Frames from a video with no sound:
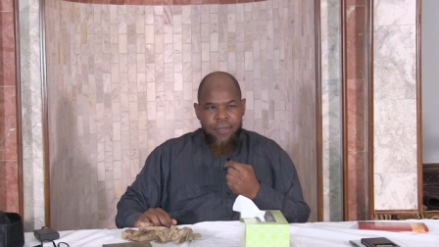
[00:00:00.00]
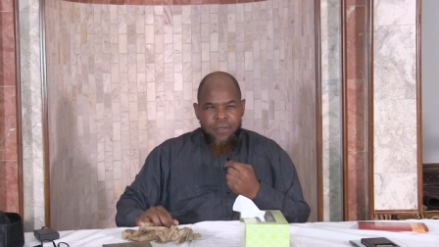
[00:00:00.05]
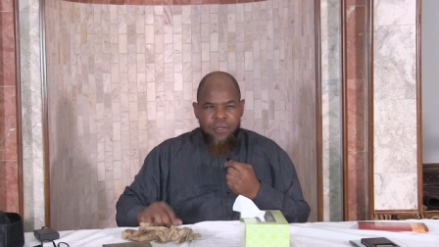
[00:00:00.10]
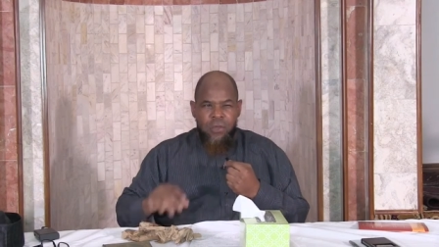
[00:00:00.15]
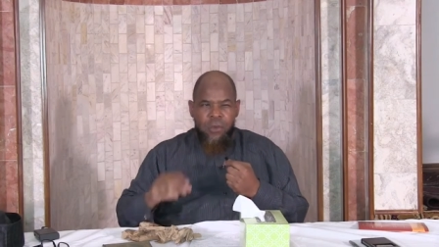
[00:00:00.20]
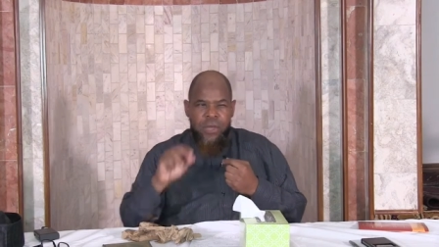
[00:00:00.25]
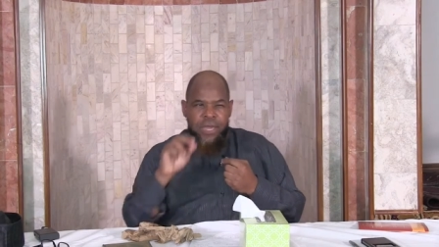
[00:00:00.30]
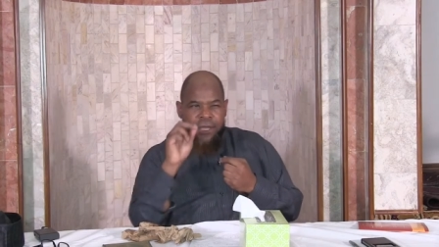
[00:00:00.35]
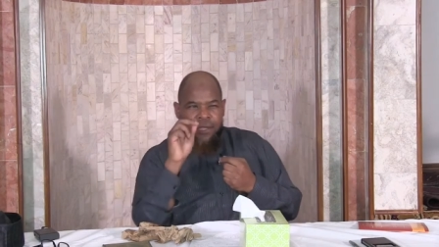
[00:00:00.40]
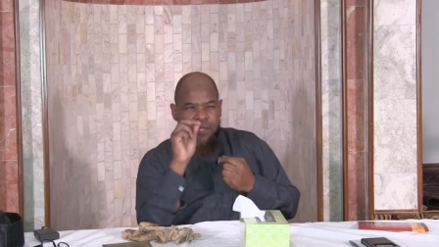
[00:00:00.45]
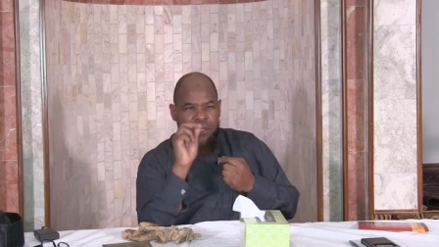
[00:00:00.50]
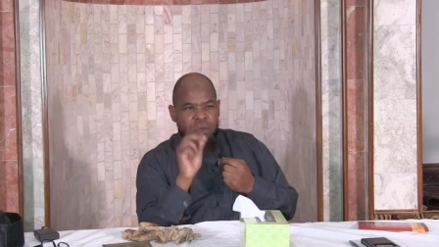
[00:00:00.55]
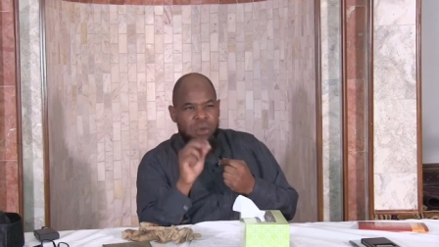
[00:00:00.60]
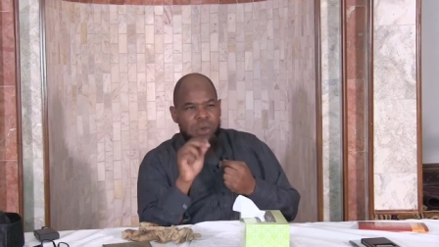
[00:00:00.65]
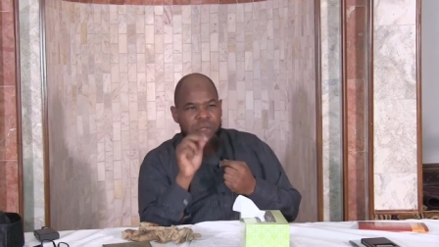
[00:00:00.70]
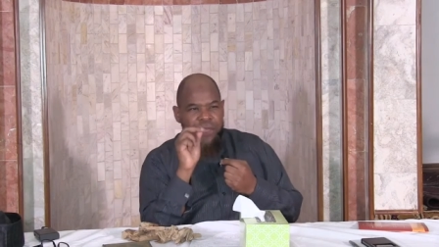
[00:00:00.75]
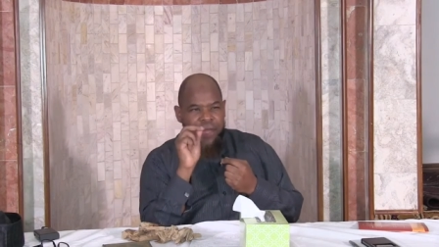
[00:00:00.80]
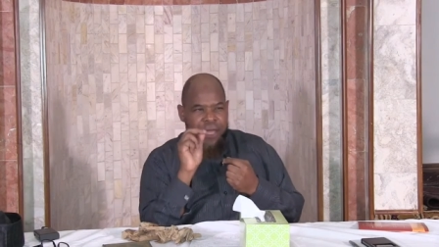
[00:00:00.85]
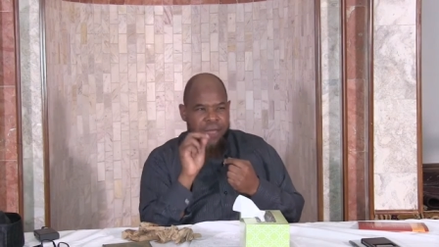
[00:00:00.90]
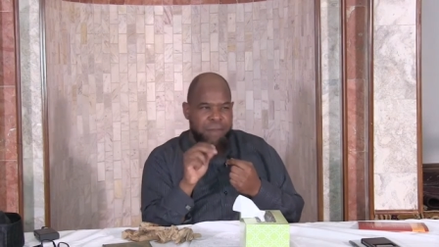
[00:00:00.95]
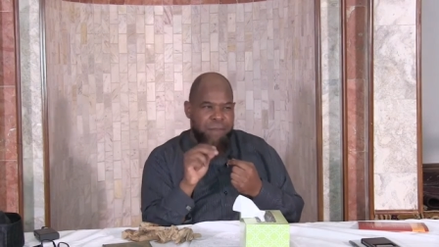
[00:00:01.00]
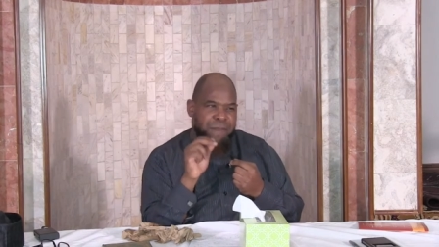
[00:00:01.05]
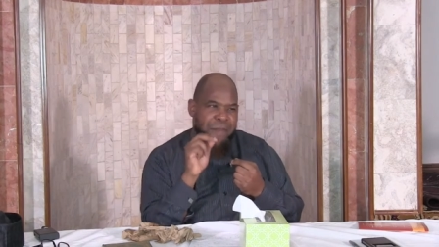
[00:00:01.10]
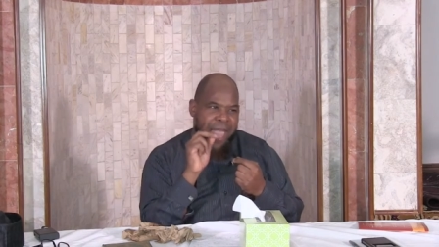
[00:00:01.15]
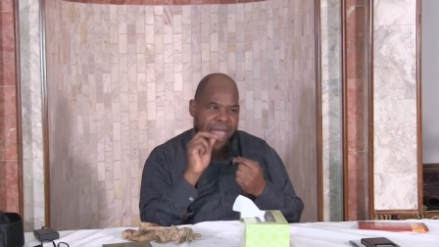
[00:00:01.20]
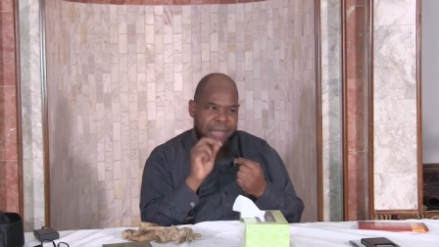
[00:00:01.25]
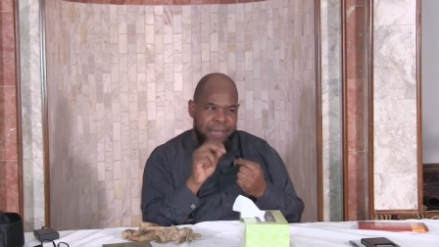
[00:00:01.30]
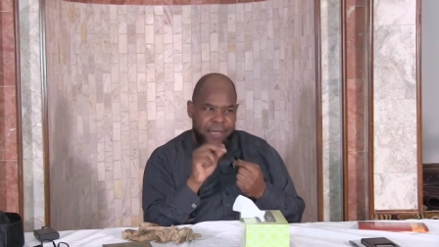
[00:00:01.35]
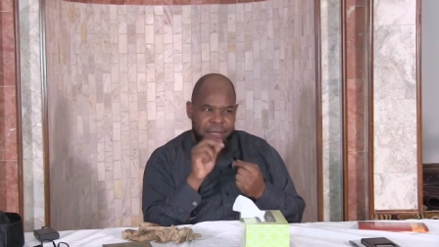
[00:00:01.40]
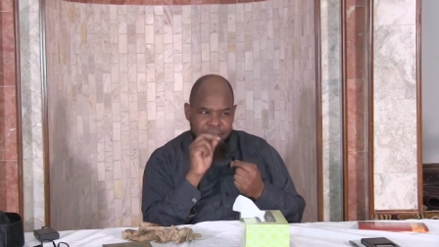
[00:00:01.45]
So he saw the
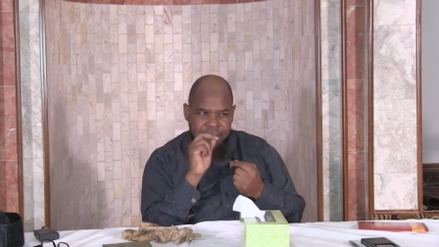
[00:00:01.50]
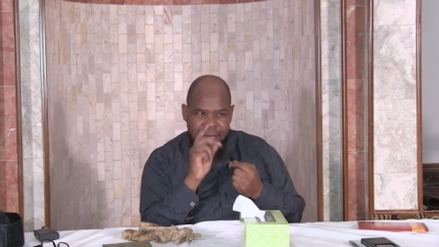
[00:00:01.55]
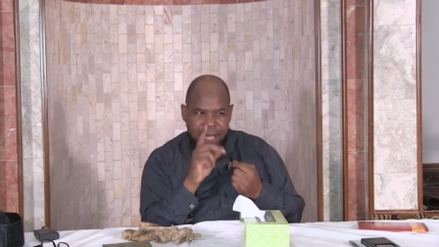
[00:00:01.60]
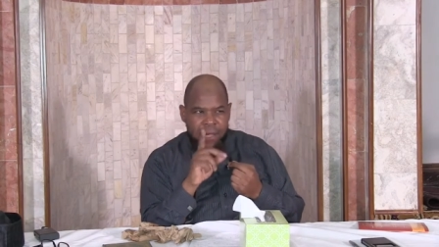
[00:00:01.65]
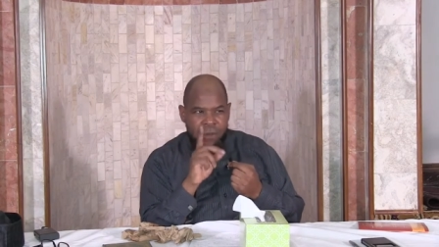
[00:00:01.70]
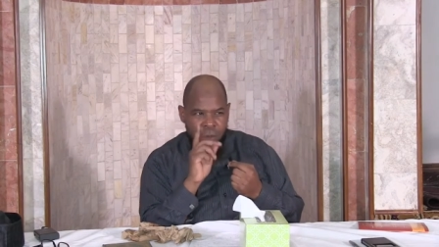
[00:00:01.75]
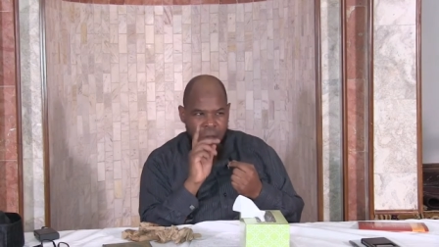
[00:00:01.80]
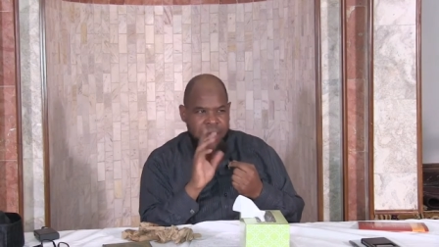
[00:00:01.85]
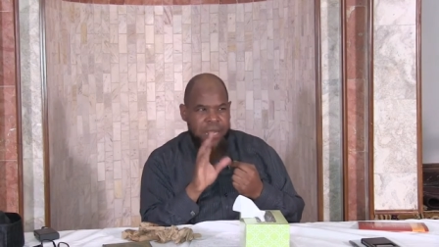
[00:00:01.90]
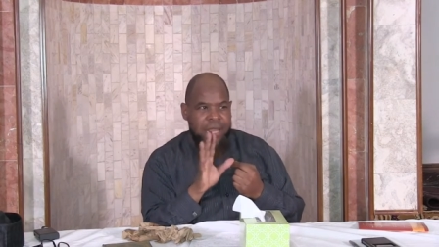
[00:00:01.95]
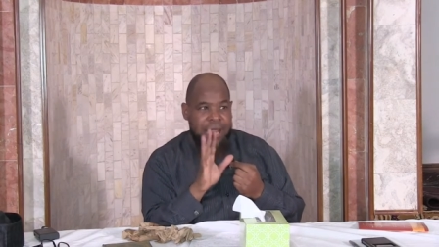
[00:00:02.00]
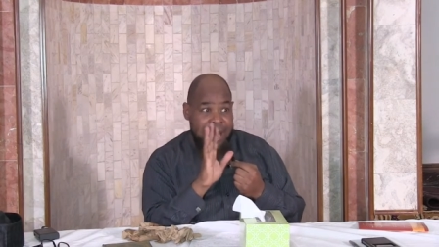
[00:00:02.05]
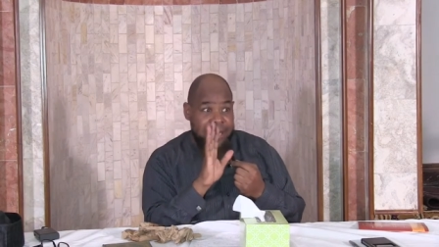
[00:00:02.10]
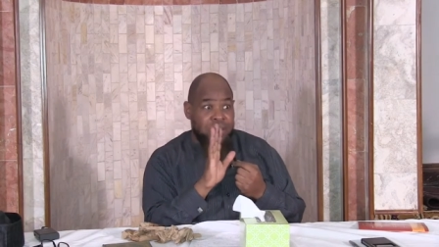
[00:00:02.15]
companions Ikhwani,